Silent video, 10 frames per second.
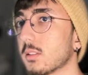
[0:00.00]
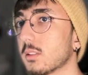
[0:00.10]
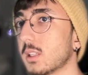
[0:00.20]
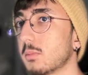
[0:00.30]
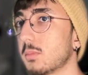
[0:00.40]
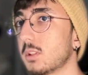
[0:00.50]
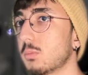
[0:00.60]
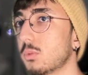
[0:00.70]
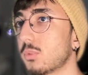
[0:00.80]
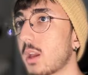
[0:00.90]
Let me
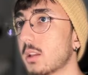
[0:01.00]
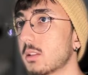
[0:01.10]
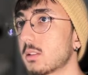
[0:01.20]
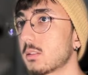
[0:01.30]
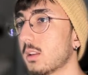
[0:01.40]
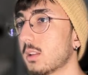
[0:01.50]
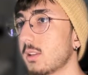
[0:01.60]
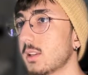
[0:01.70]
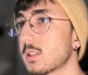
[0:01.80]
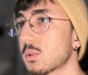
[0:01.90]
remove that.
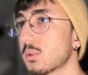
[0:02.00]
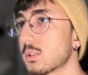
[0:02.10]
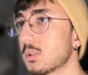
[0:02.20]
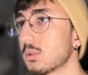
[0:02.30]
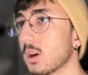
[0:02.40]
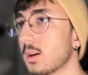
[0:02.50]
Then let's continue.